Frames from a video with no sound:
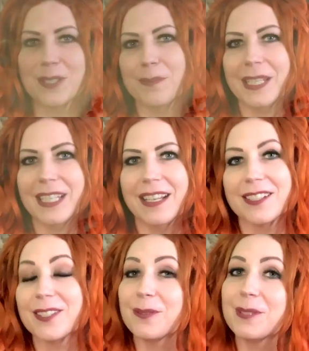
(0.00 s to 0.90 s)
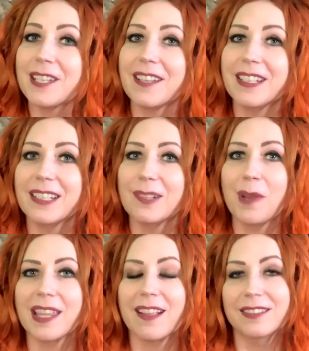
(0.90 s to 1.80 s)
to be associated
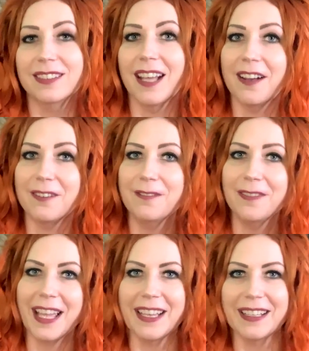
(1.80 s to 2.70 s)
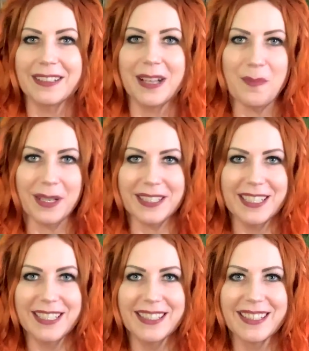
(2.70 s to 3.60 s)
with love and
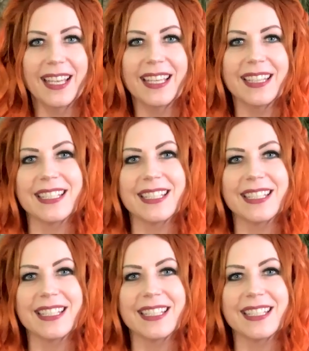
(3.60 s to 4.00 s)
abundance.